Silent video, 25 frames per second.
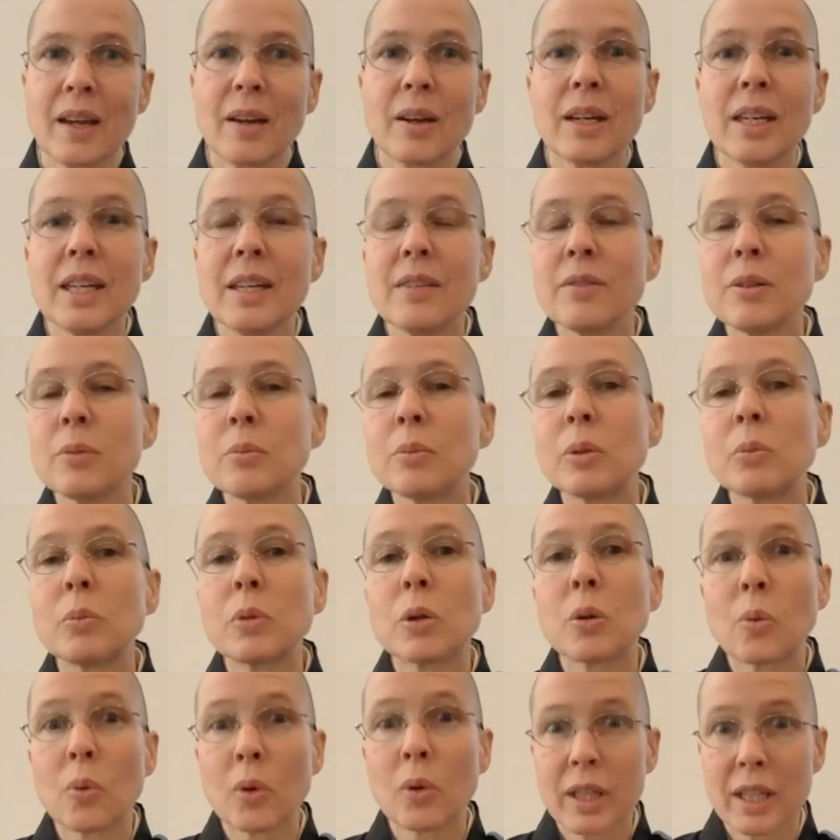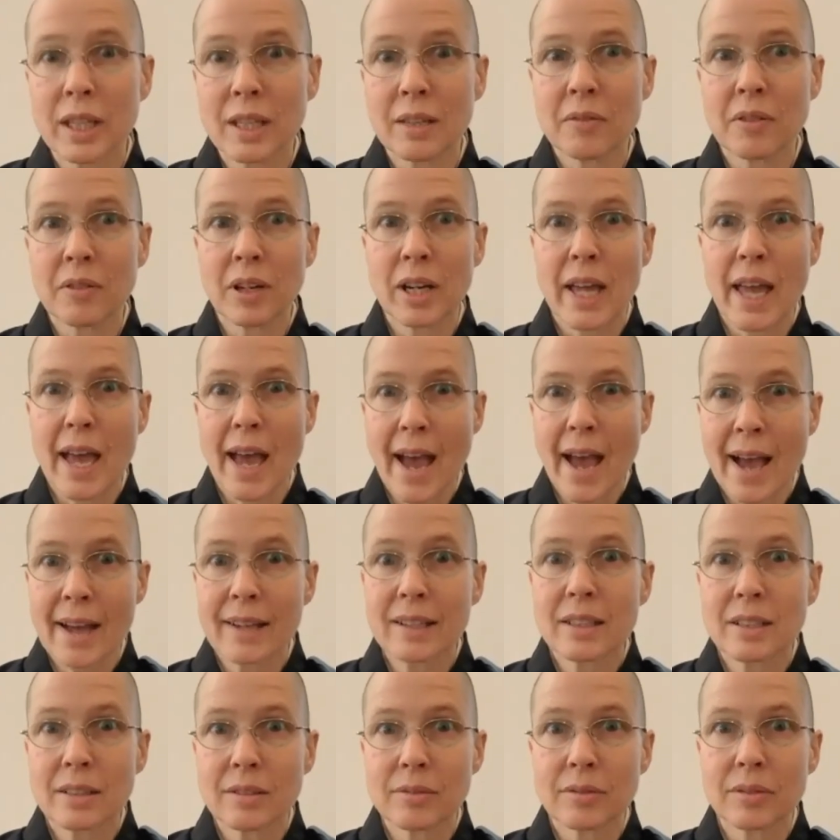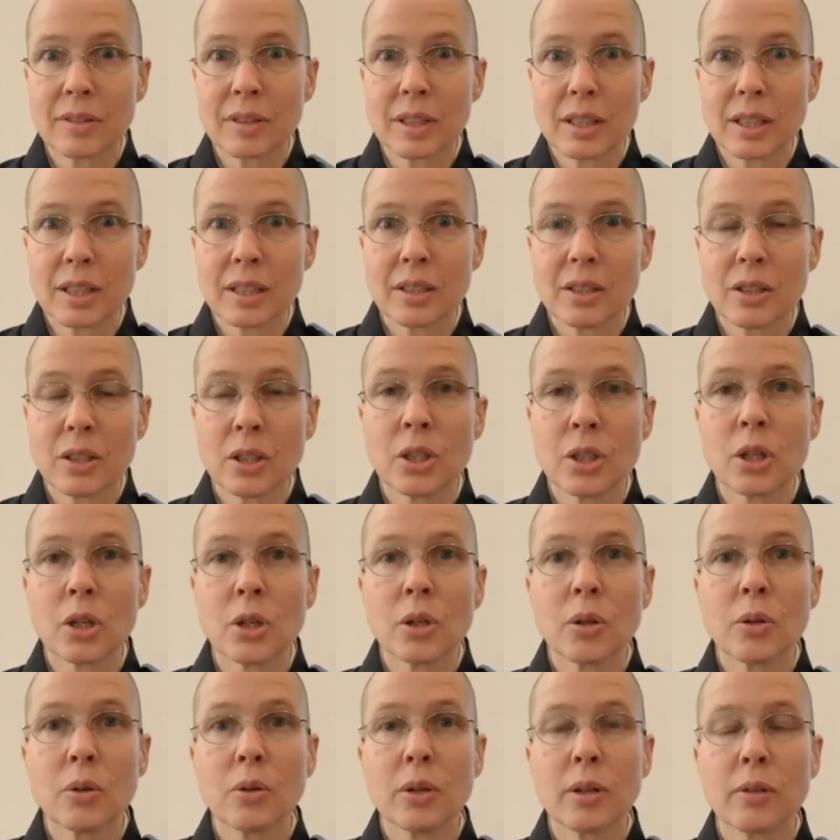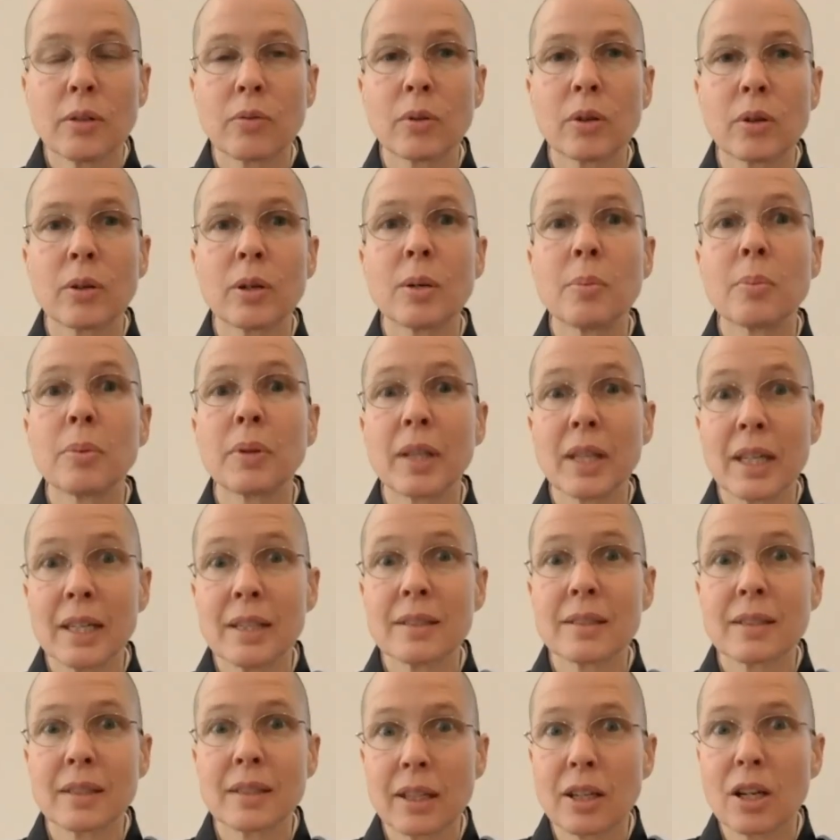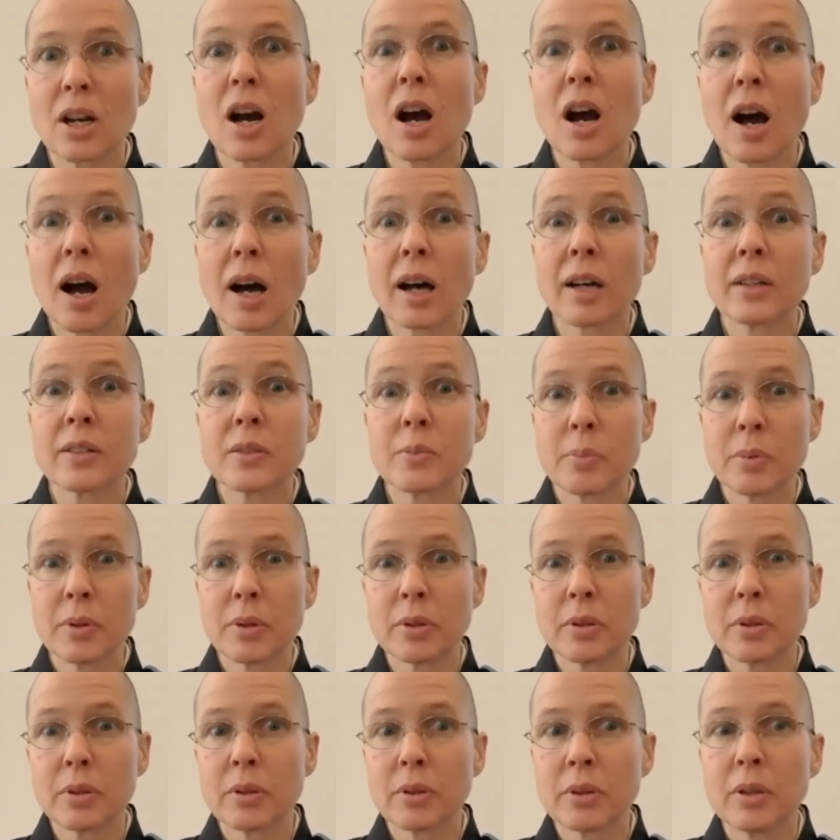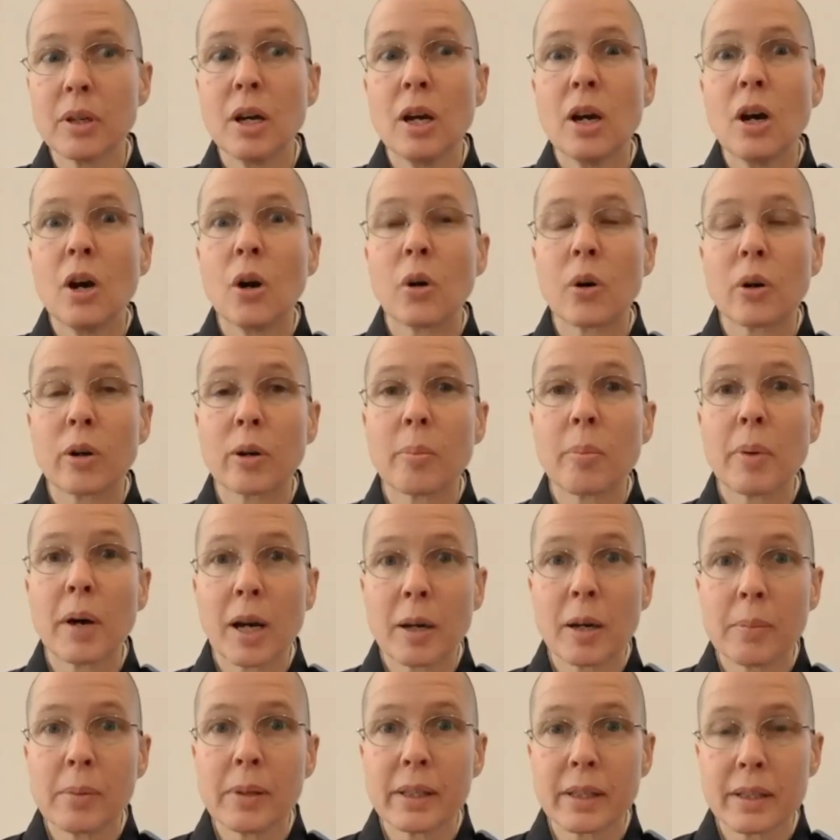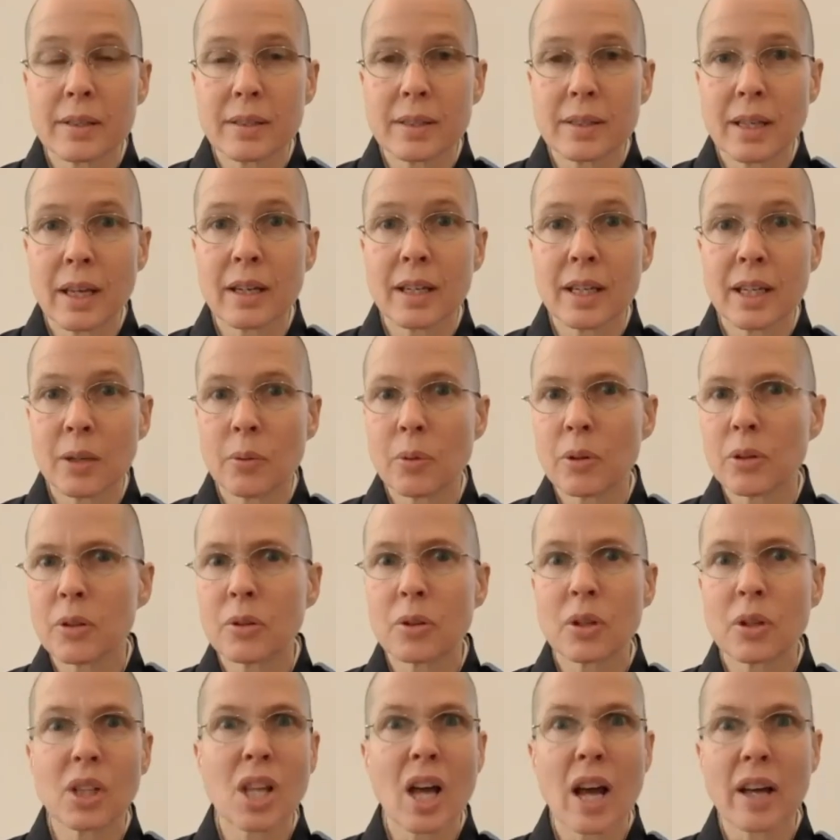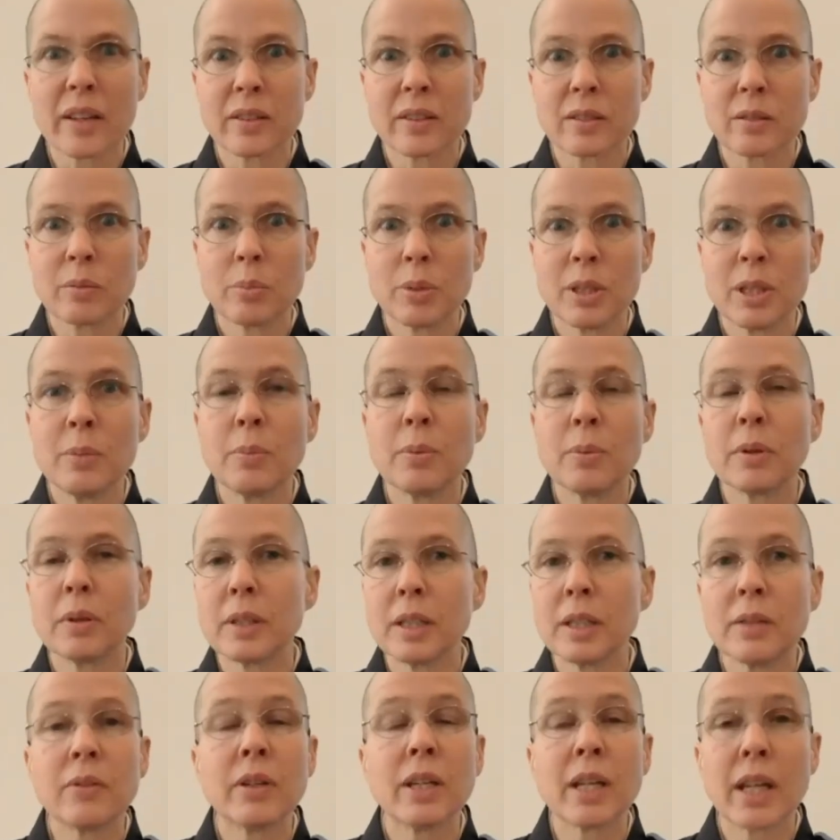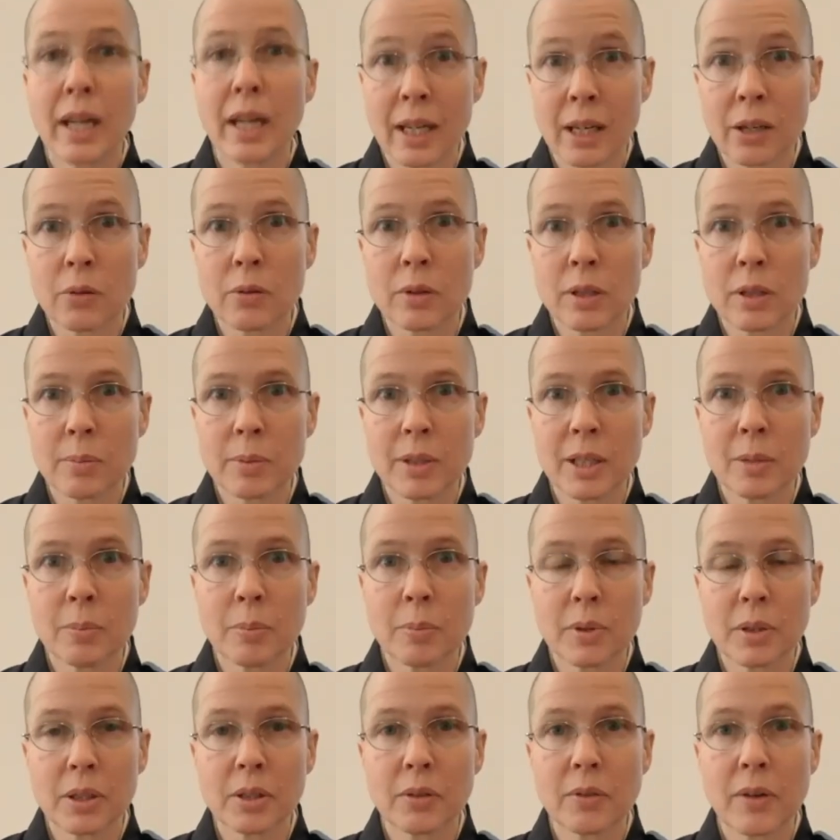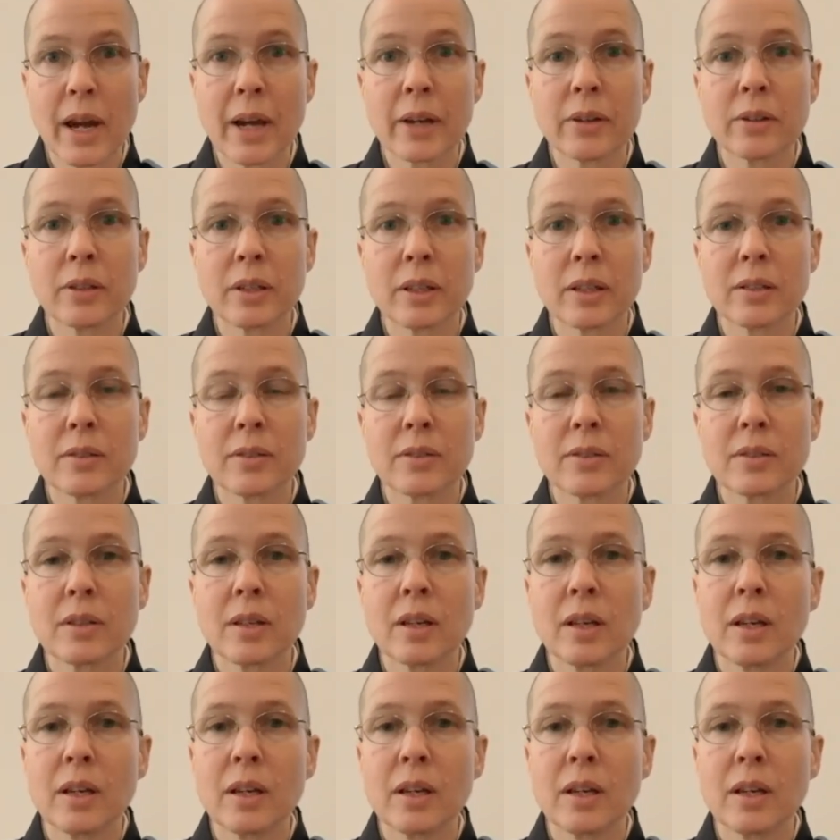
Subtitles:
Even when we're working very actively, you know, if we're in a place like a hospital or a public setting where there are lots of people, even angry people around us,